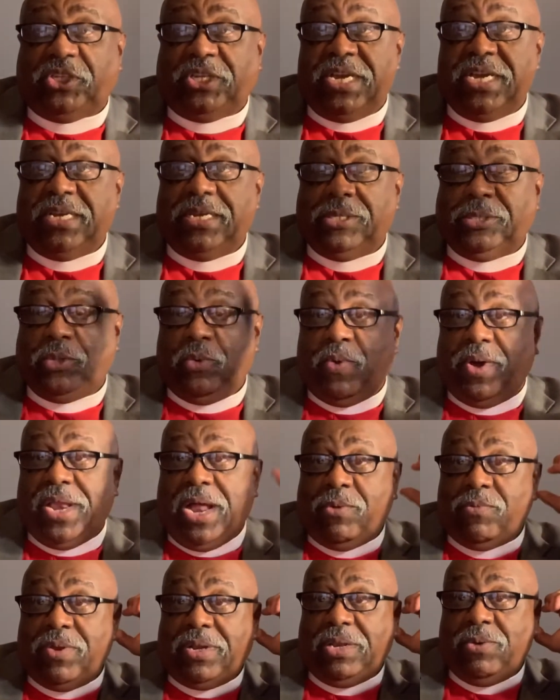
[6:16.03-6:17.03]
10 is the one I
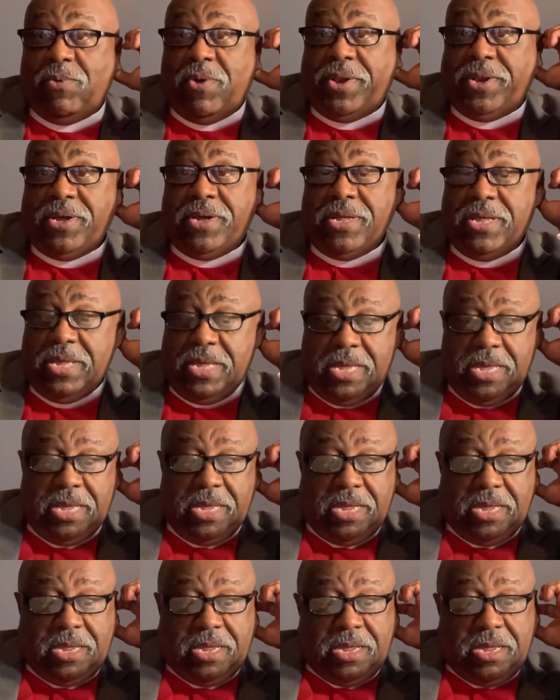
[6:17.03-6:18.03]
really want
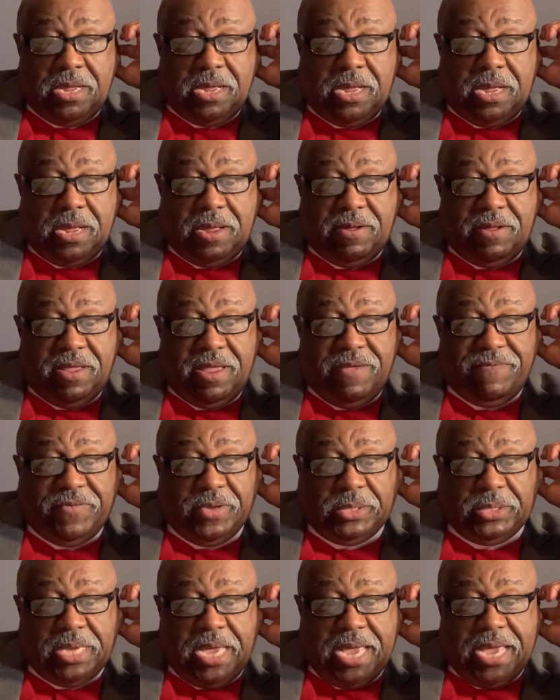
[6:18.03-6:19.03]
to
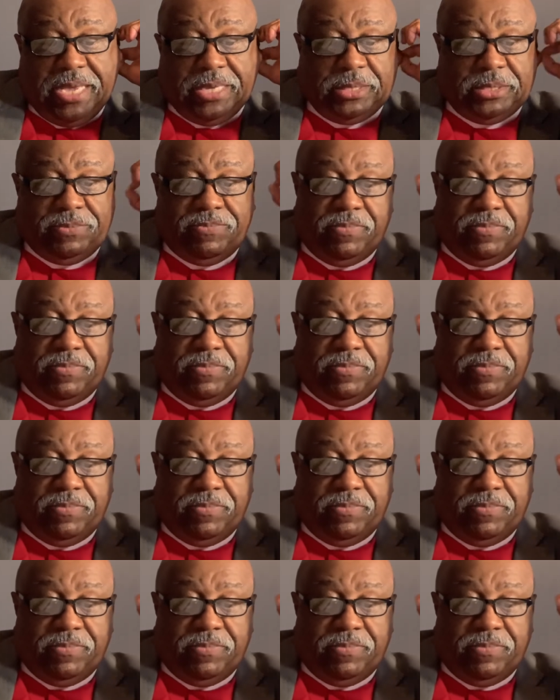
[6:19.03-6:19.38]
emphasize.